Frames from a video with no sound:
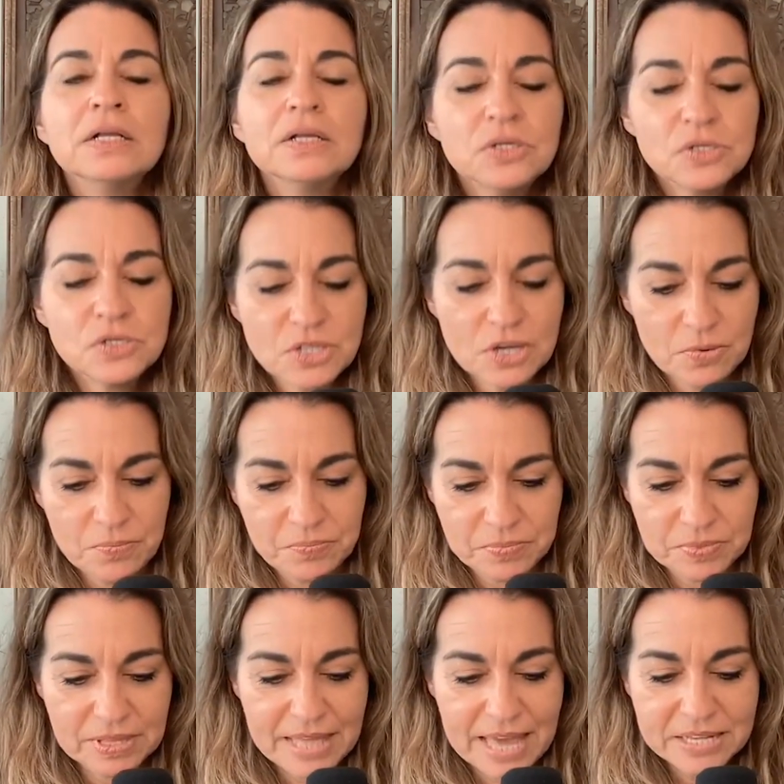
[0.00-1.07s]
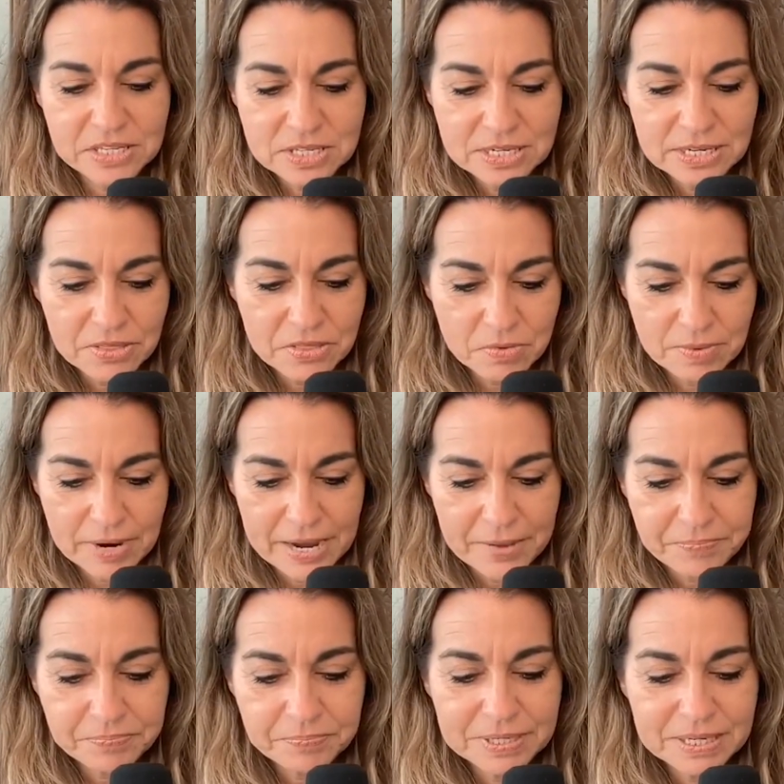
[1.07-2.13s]
So that's another way.
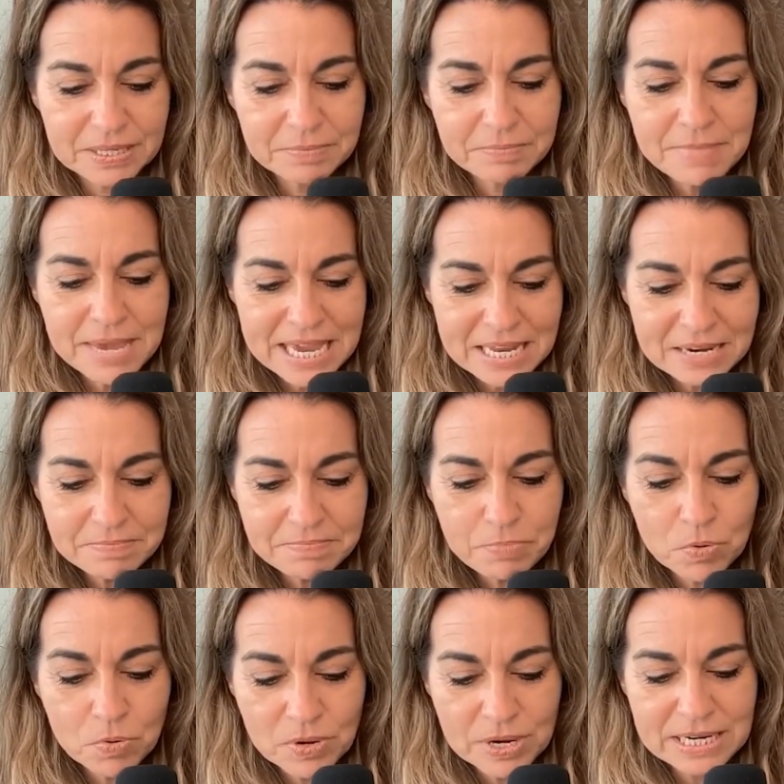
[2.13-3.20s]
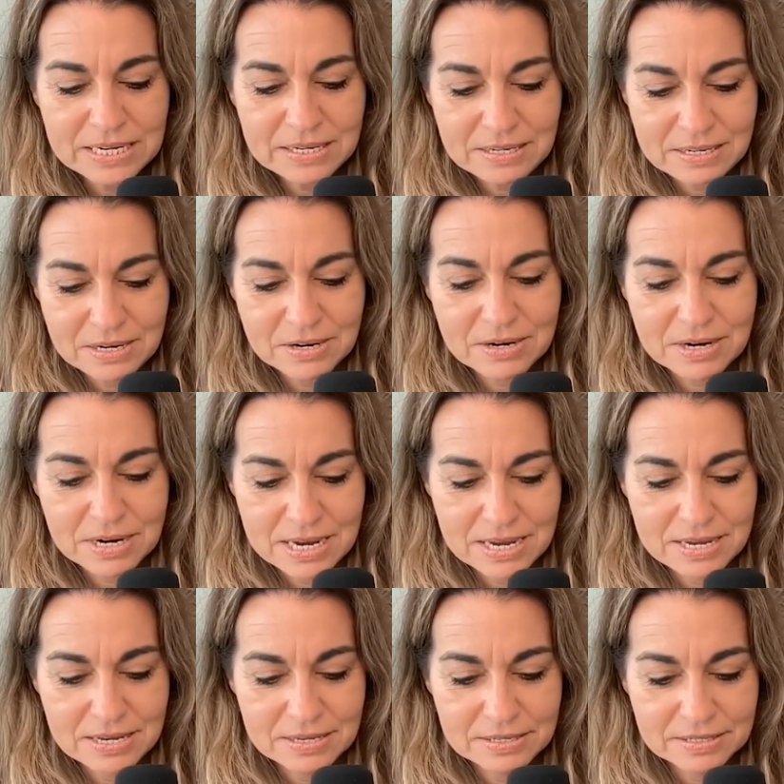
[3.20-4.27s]
But the main point here
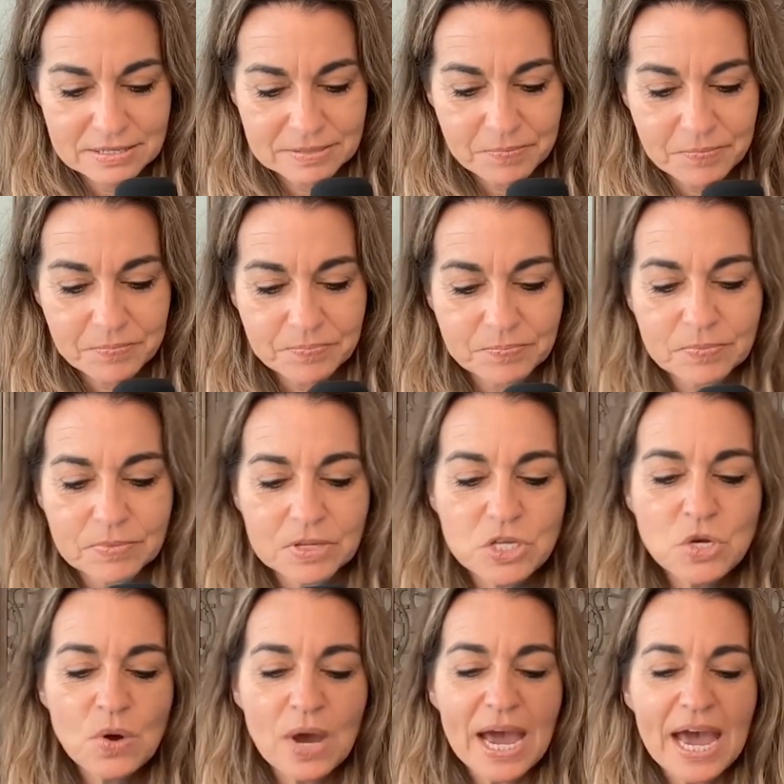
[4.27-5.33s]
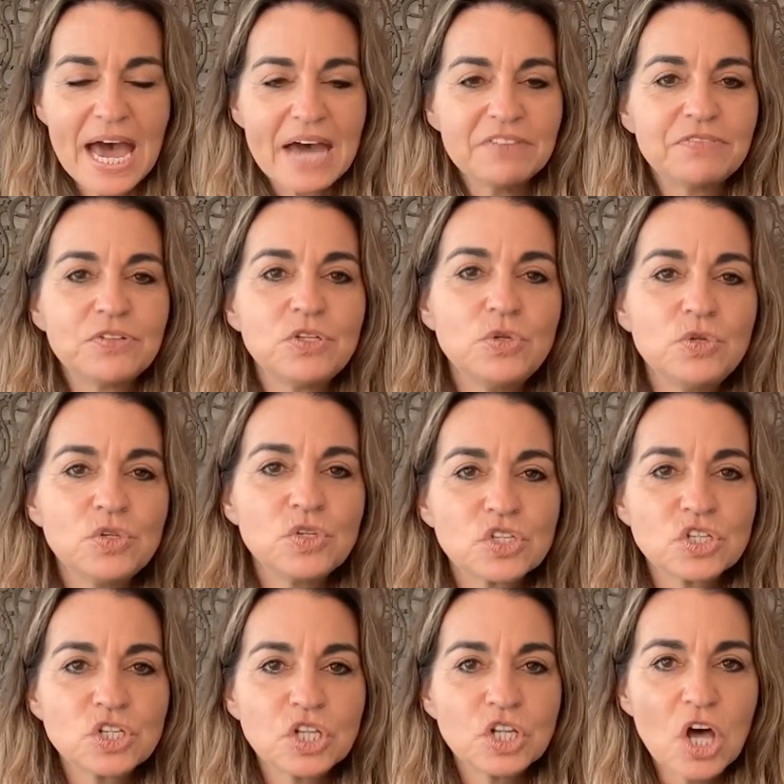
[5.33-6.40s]
is you have to
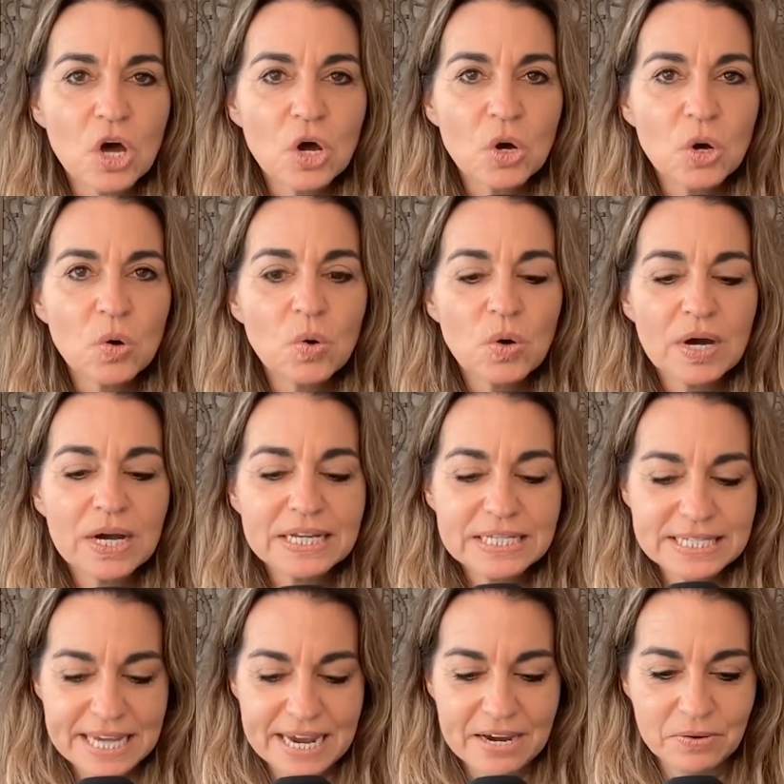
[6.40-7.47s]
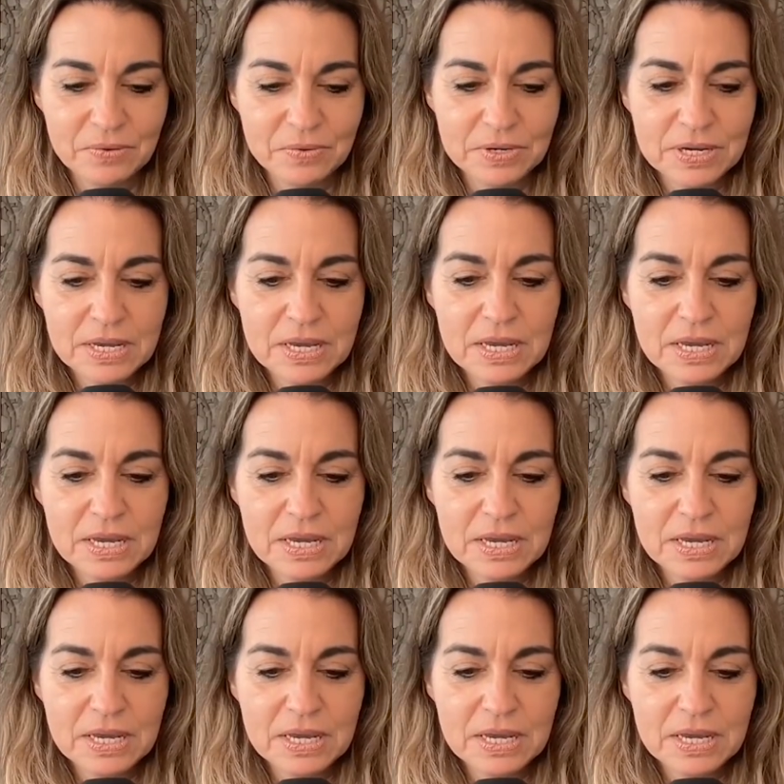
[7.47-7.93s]
slow down.